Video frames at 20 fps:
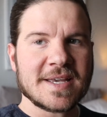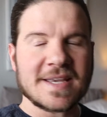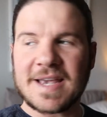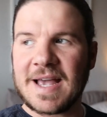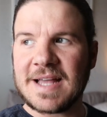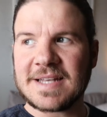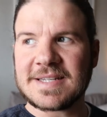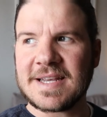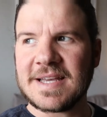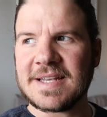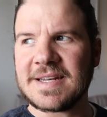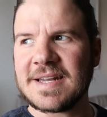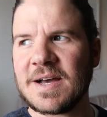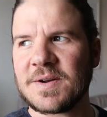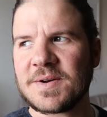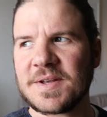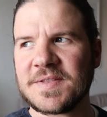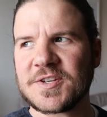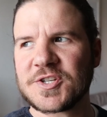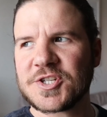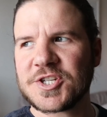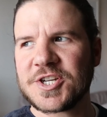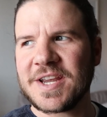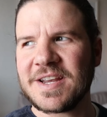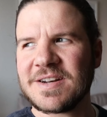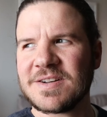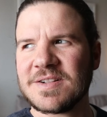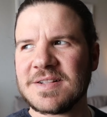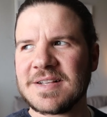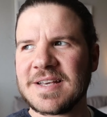content out on the
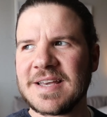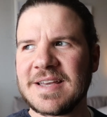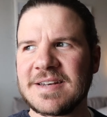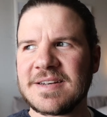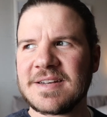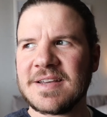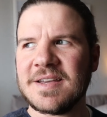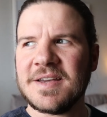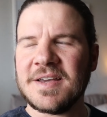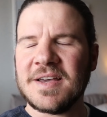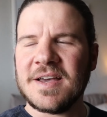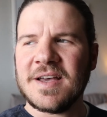channel, and